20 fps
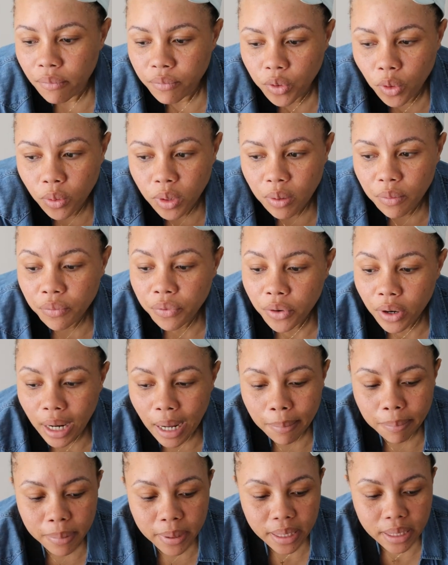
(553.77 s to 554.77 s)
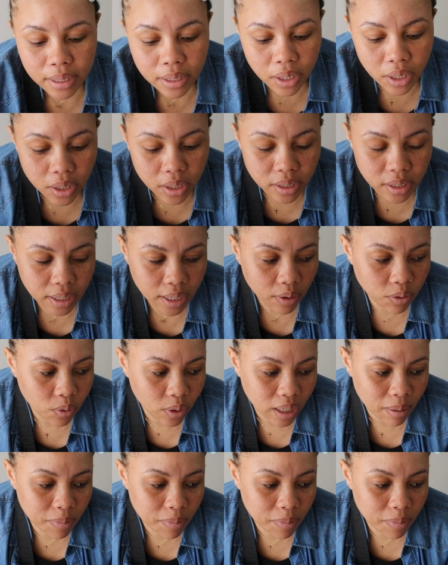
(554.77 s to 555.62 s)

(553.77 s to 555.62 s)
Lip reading: Known them for a couple of years. And I thought,